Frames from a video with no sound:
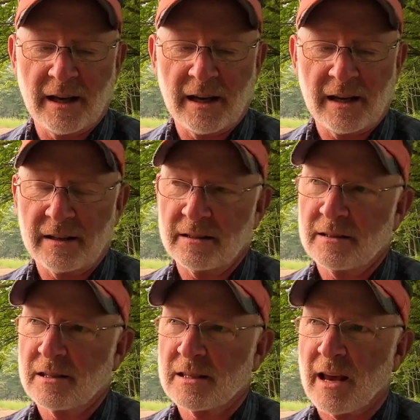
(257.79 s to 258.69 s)
a
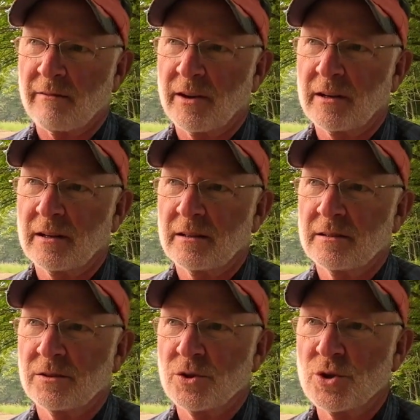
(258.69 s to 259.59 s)

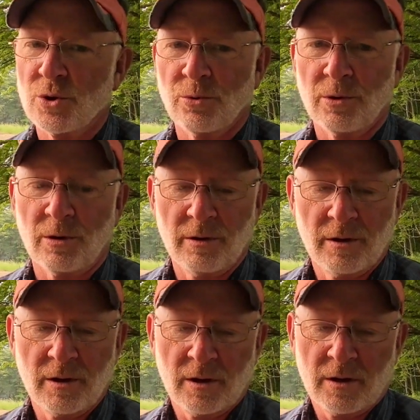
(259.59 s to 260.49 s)
7-jewel
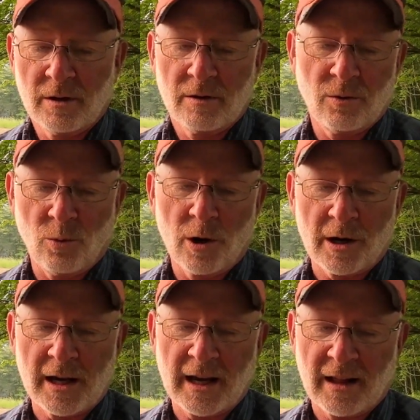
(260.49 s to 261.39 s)

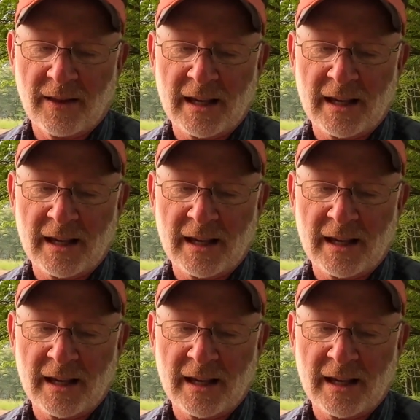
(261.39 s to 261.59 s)
working on the